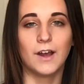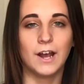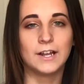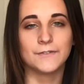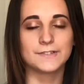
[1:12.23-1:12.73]

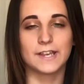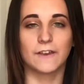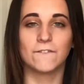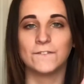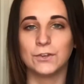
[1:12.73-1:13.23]
and it was like
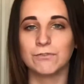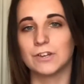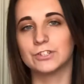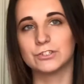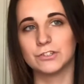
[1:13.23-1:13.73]
a few
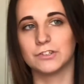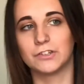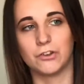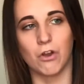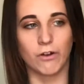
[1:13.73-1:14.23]

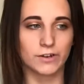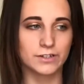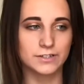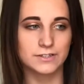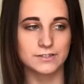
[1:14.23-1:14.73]
hundred
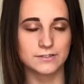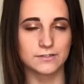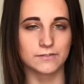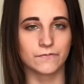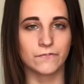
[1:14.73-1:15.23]
yards,